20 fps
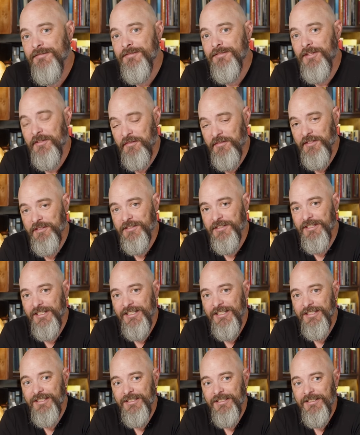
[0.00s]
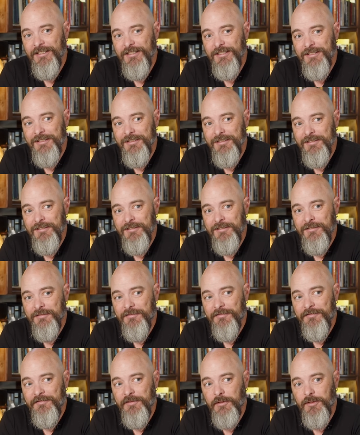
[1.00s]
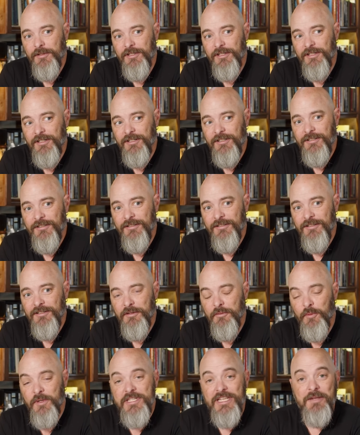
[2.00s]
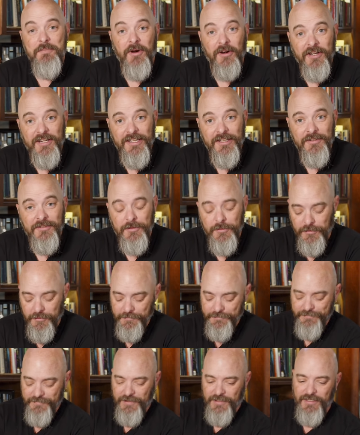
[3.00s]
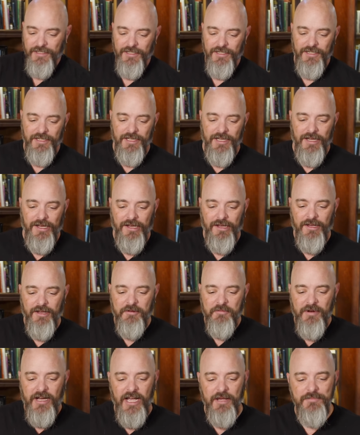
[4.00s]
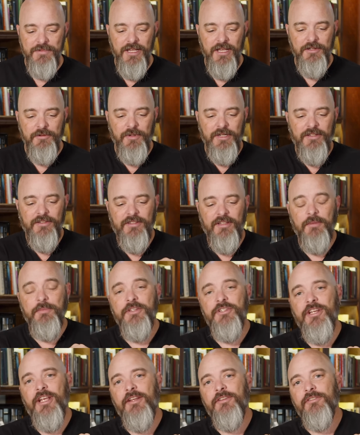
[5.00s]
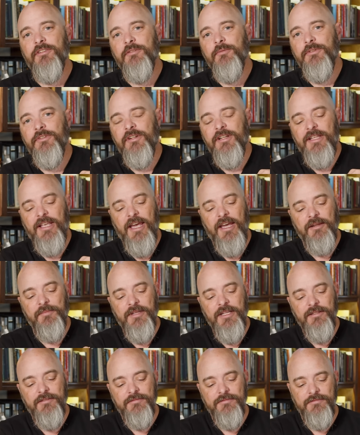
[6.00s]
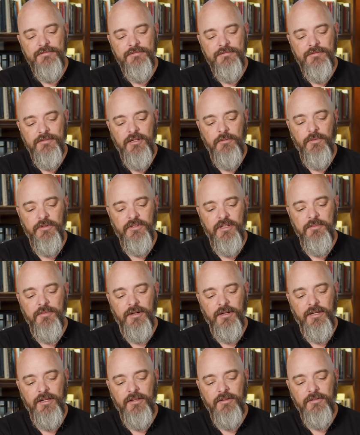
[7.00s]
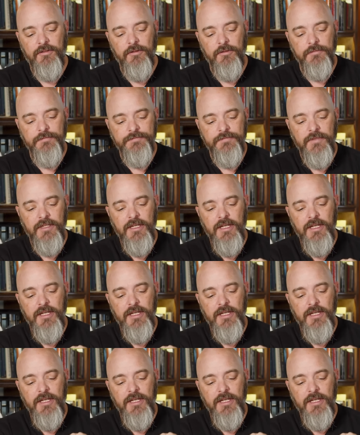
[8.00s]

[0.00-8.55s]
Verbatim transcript: distillery for Whiskey Marketing School. Um, I'm Daniel Whittington. I'm the Chancellor at Wizard Academy and Whiskey Marketing School.